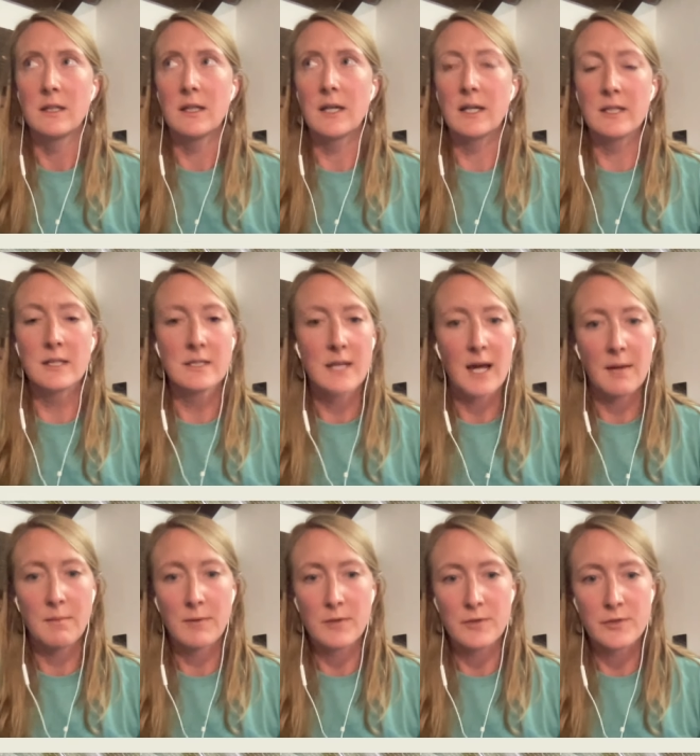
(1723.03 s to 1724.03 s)

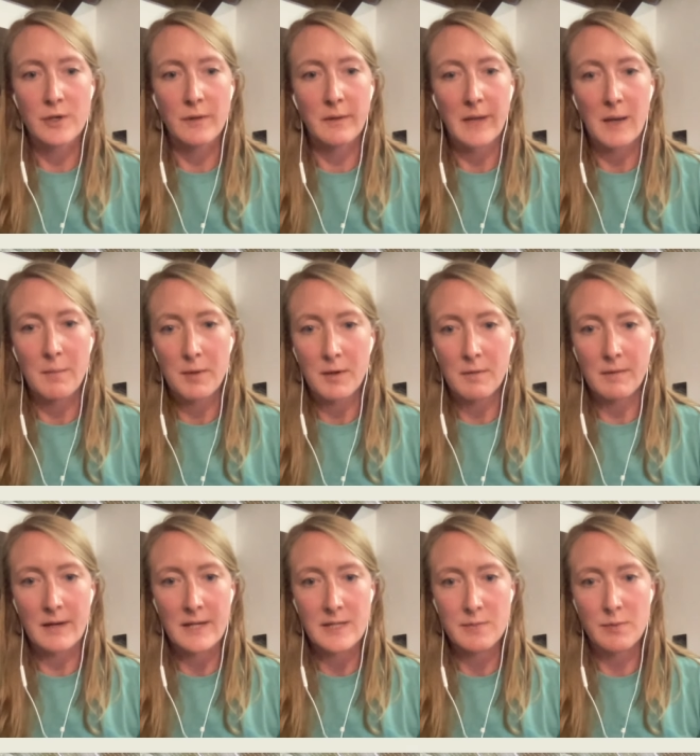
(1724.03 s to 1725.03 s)
anytime you're showing up at a
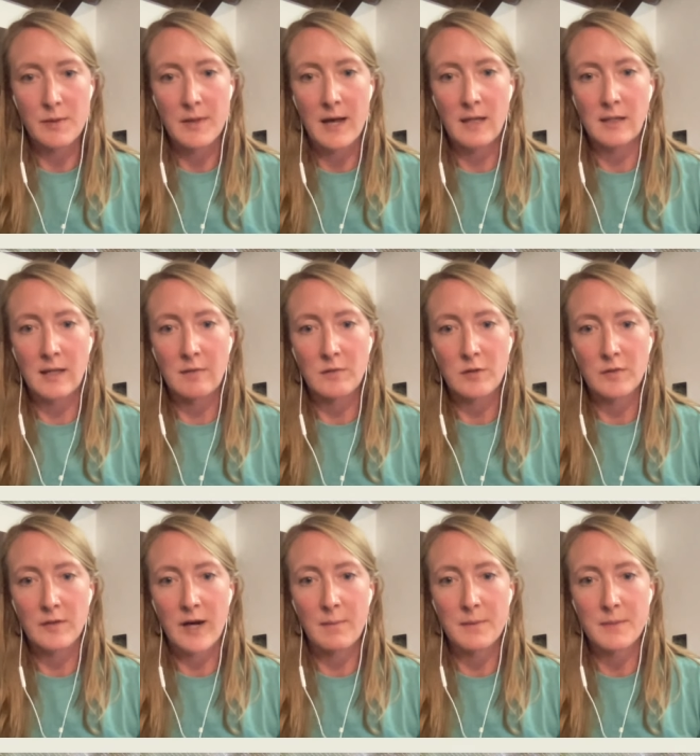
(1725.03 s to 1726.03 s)
race with that level of
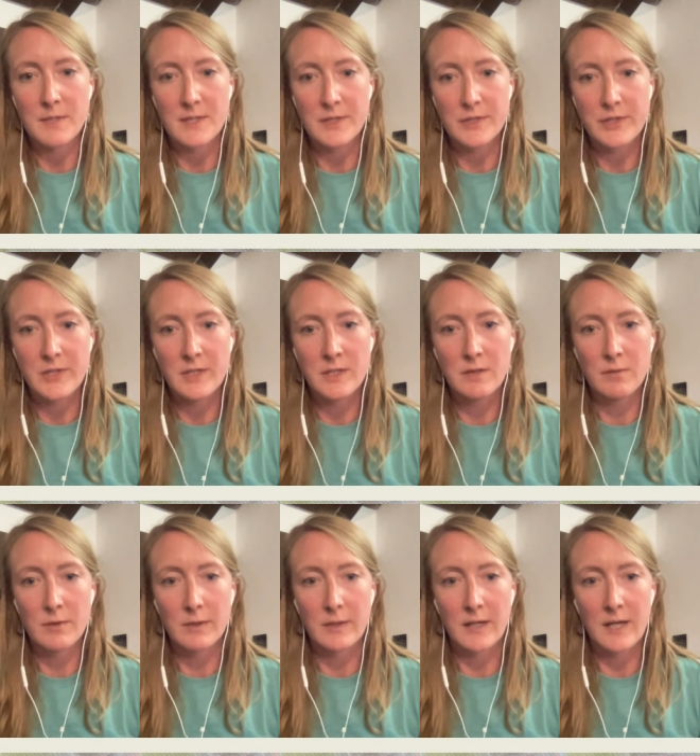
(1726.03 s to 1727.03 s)
competition, you
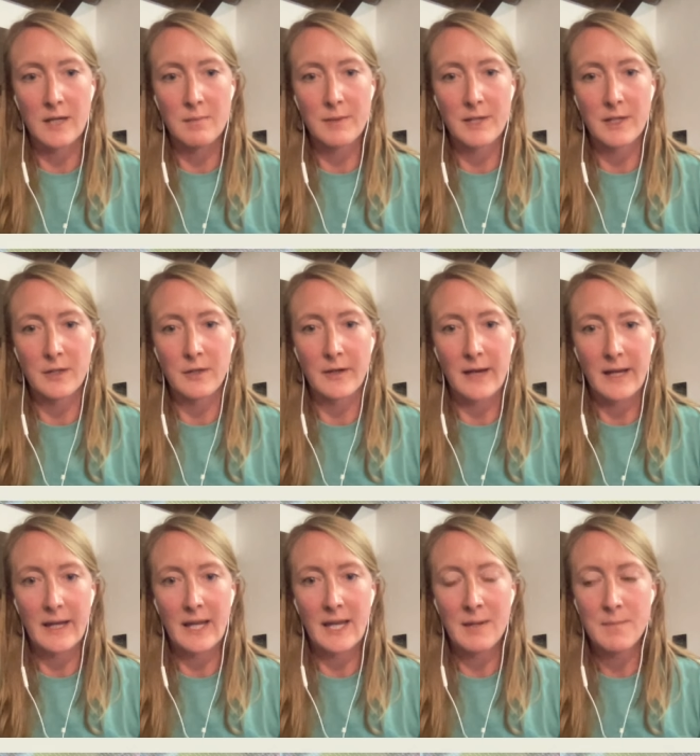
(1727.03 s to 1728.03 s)
really got to be in your A
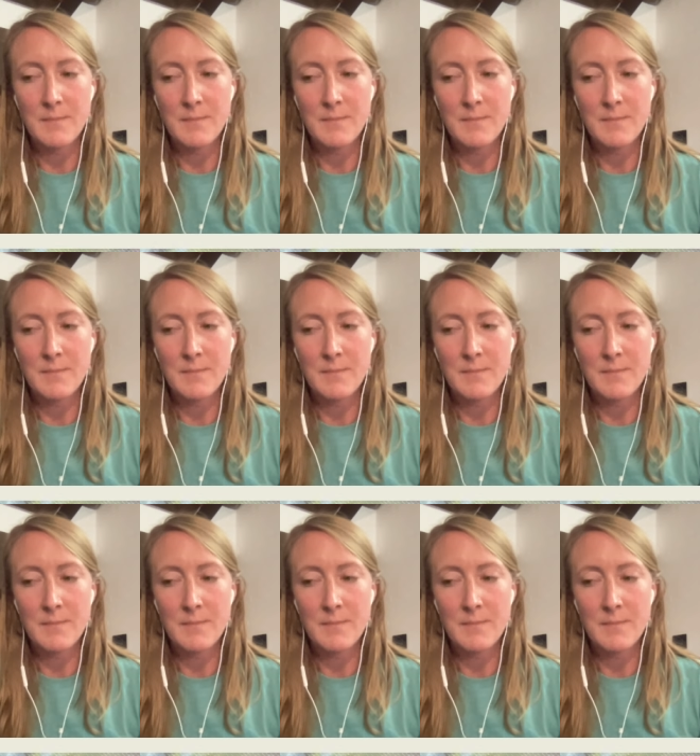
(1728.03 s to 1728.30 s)
game.